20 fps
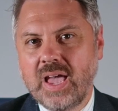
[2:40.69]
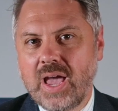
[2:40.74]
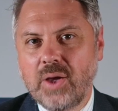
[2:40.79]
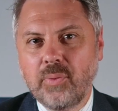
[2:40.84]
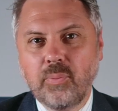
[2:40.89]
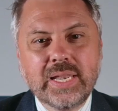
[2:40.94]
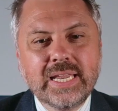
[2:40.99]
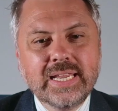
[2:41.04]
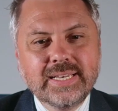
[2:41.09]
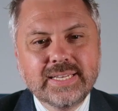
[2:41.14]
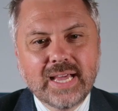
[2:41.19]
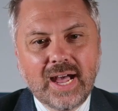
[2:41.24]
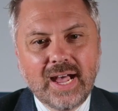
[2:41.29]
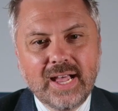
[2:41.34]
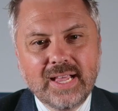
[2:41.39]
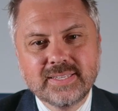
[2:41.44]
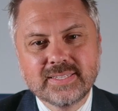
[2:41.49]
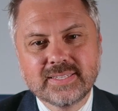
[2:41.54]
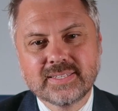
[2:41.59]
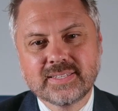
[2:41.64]
And when He
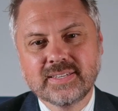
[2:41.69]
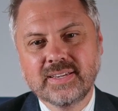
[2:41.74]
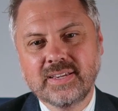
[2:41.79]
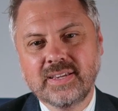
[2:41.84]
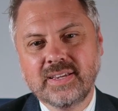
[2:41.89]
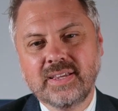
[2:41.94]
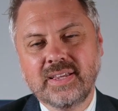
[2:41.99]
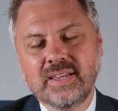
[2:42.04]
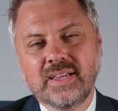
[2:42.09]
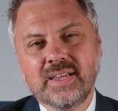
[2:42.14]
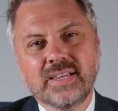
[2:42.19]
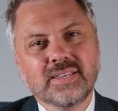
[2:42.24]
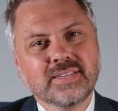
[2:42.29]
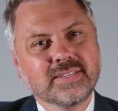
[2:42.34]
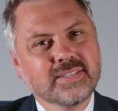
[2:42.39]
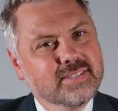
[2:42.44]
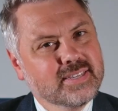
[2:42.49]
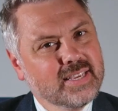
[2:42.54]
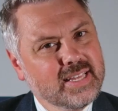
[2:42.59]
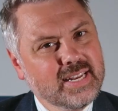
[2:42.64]
does,
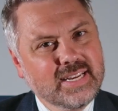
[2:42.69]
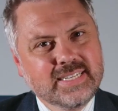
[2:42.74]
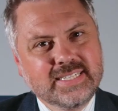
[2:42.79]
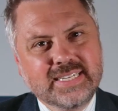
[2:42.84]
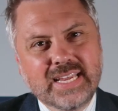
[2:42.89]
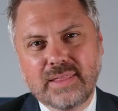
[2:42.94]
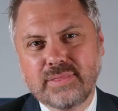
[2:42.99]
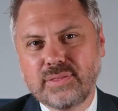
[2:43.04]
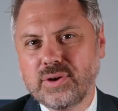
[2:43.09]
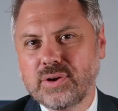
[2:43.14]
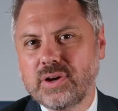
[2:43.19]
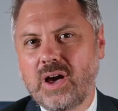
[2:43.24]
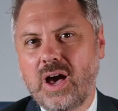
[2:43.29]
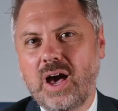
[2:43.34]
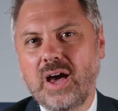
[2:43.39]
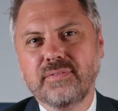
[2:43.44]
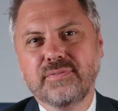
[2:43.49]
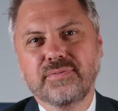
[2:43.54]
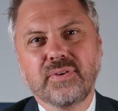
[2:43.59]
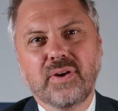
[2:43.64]
sin and death are
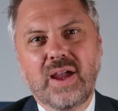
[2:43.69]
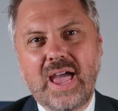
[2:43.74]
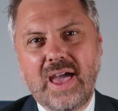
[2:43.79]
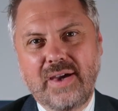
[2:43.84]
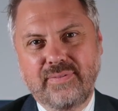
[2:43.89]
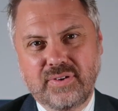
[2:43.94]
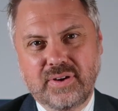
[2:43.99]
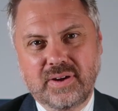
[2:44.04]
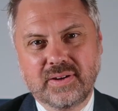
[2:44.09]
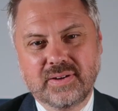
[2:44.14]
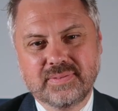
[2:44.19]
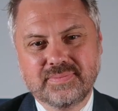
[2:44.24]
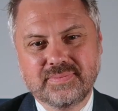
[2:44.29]
gone forever.